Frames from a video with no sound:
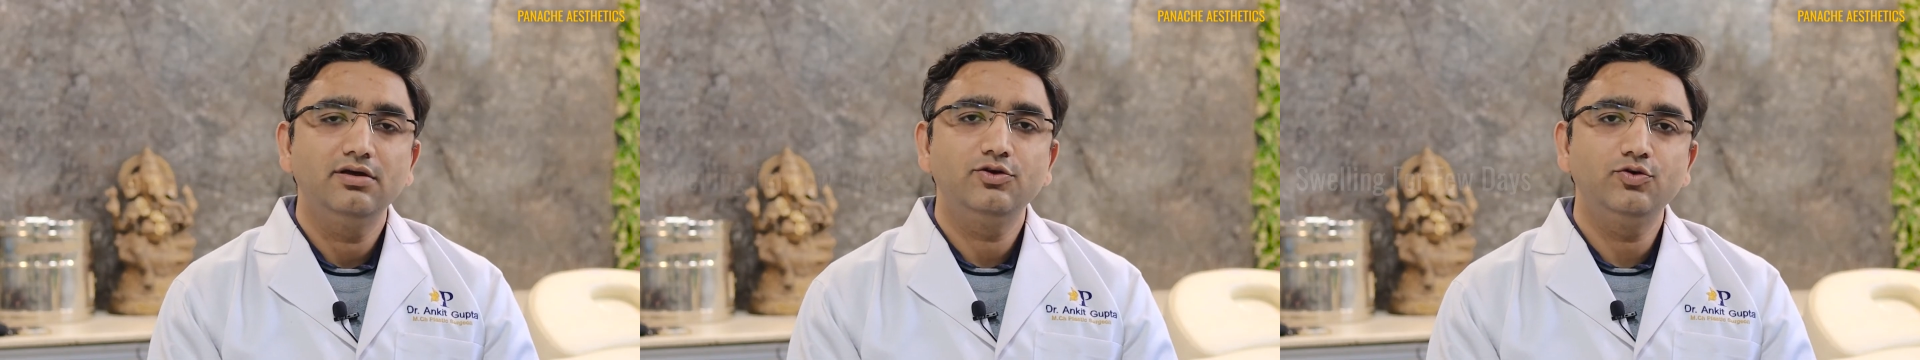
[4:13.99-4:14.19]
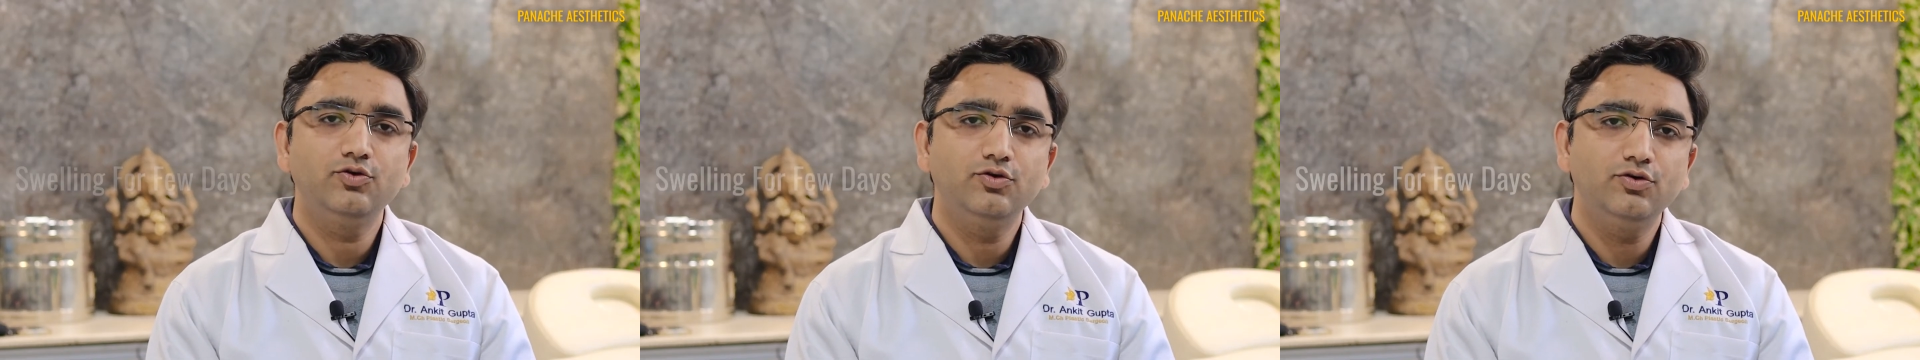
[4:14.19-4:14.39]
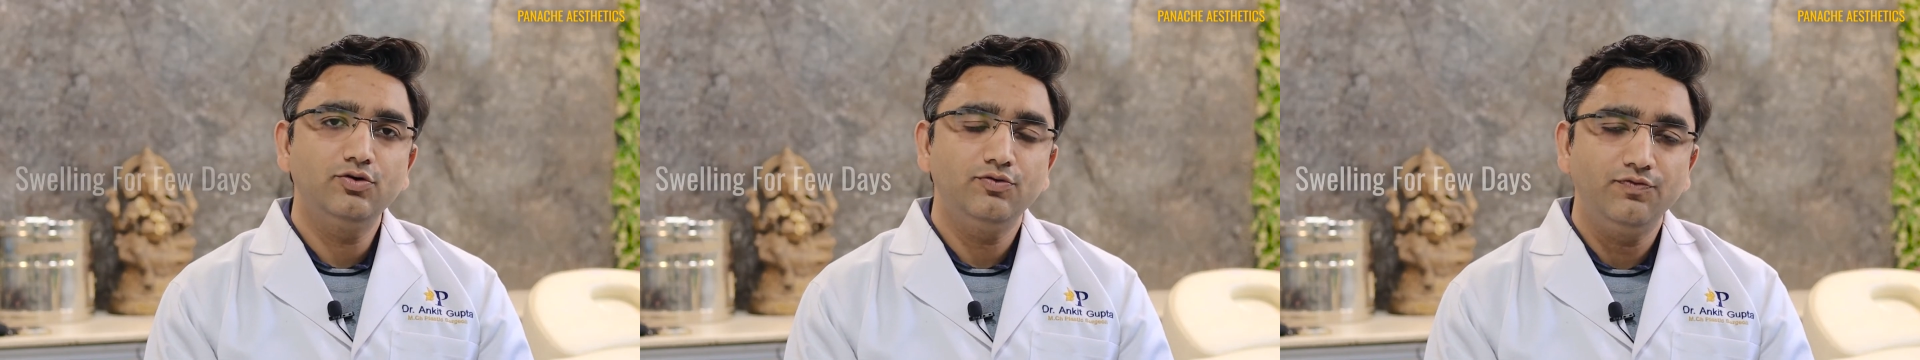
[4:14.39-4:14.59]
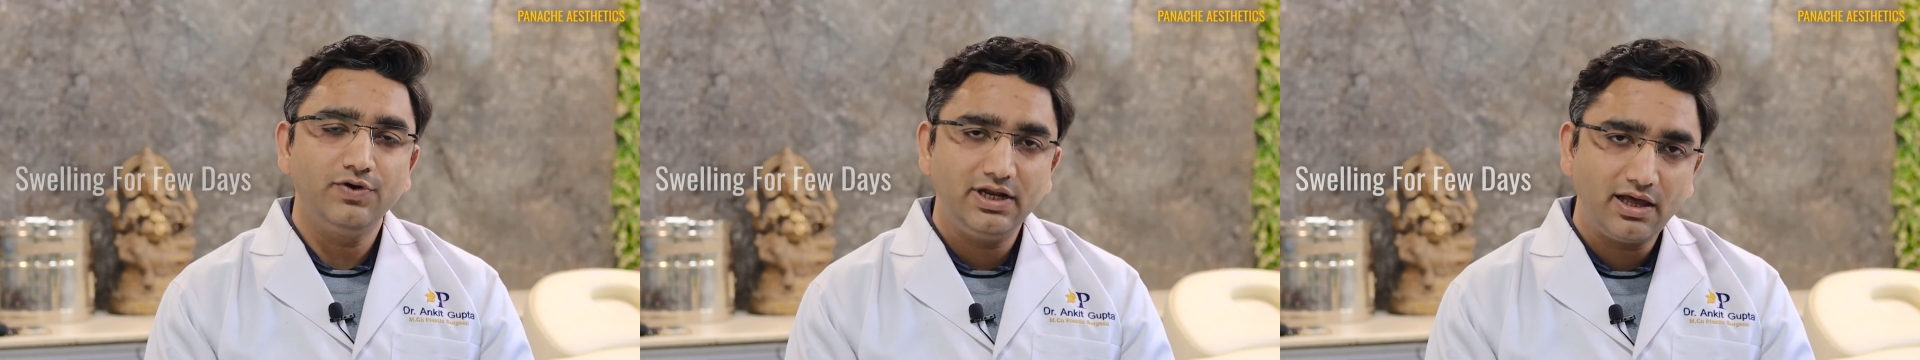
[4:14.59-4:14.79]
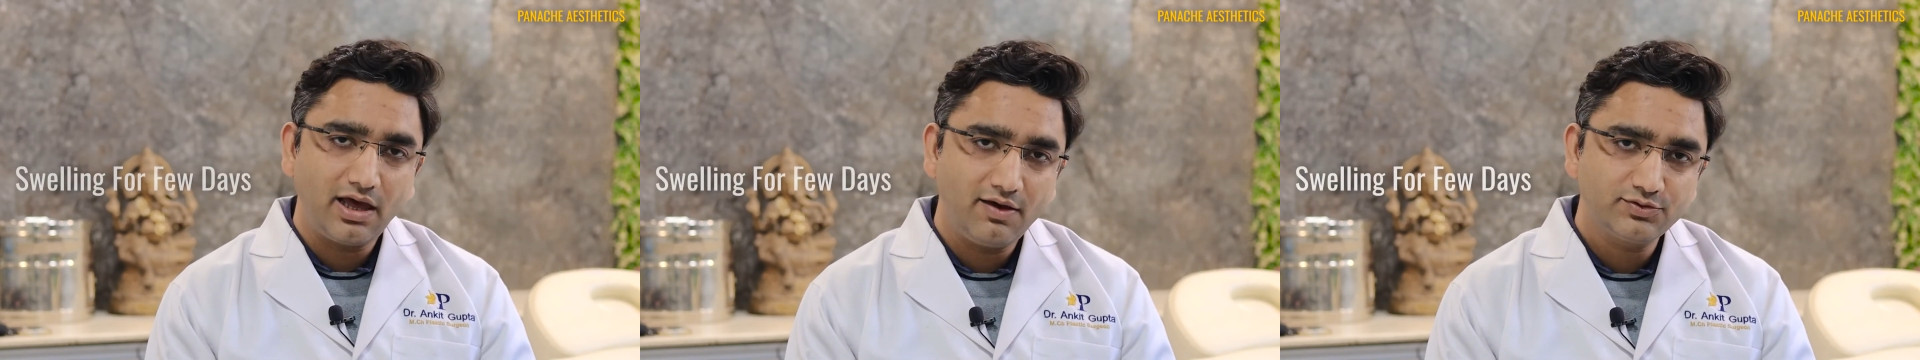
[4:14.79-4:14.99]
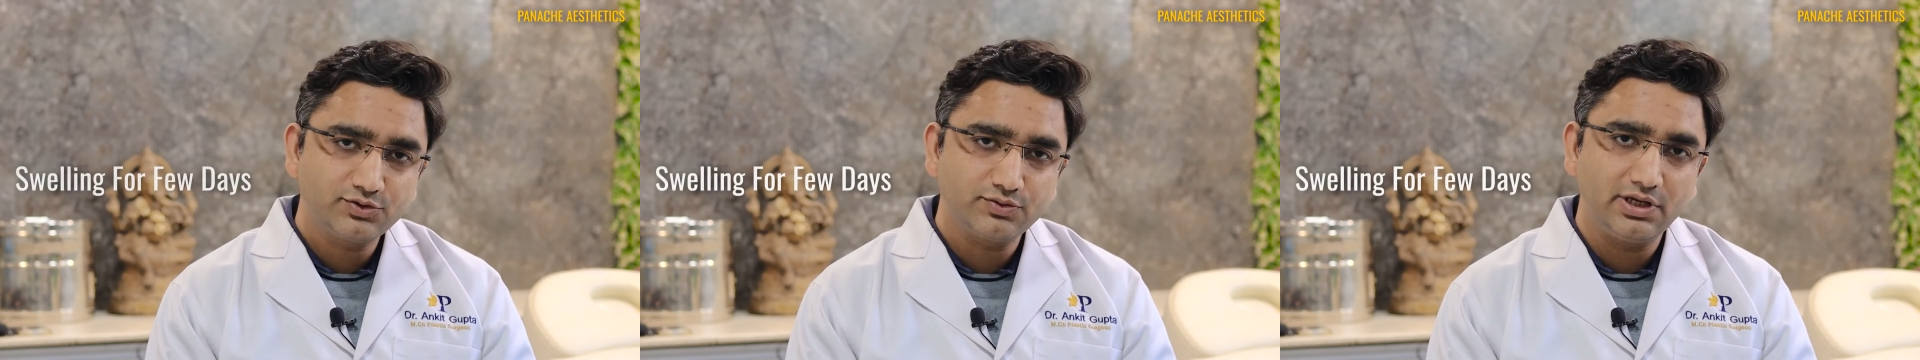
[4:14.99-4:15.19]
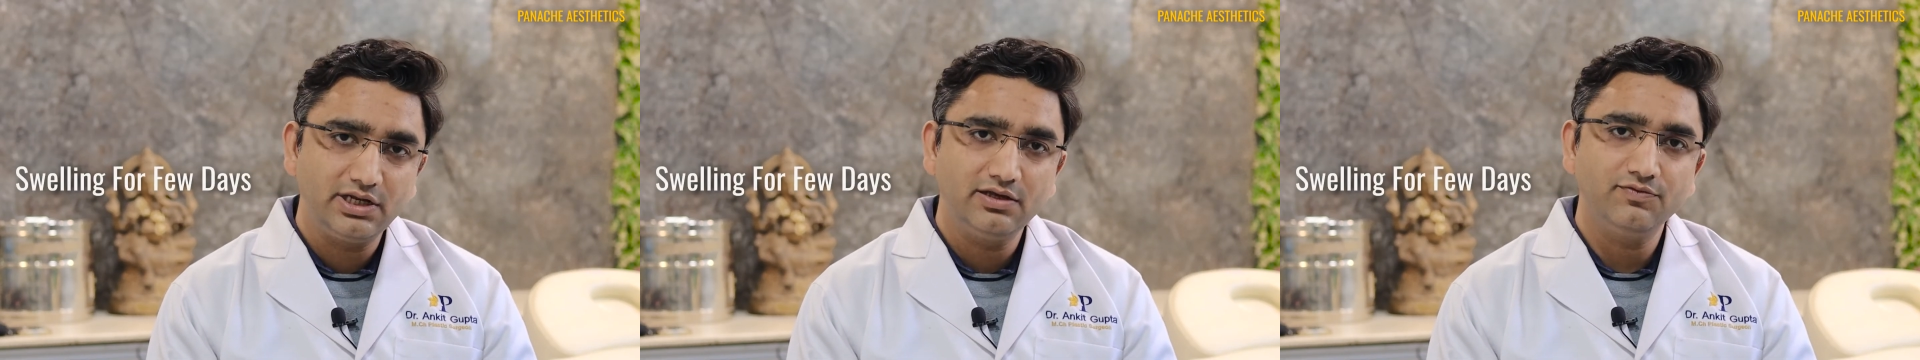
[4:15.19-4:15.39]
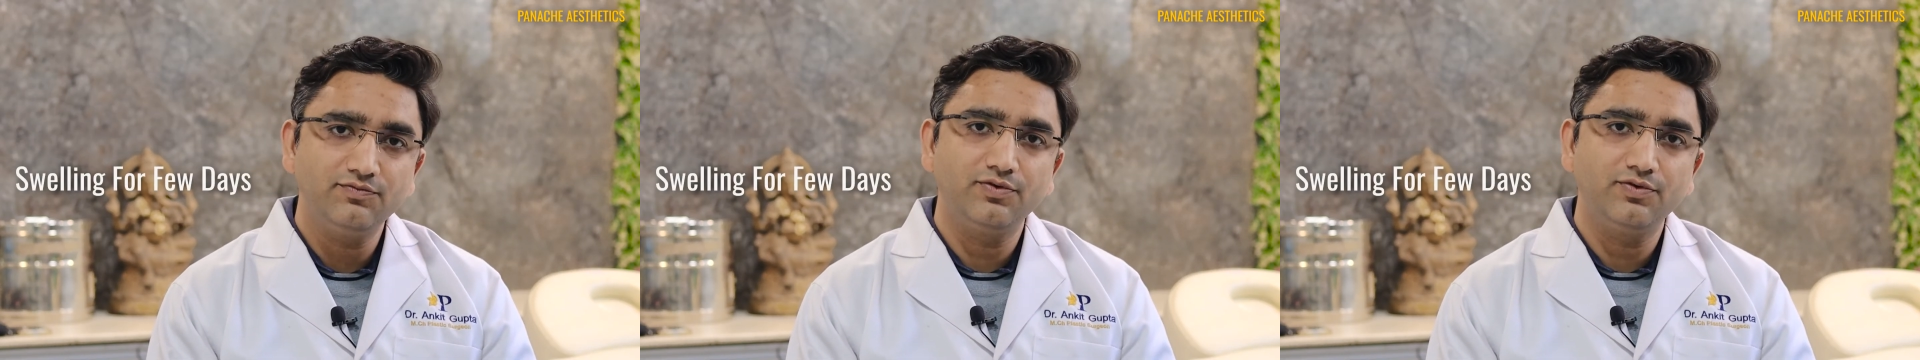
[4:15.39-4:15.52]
you will have swelling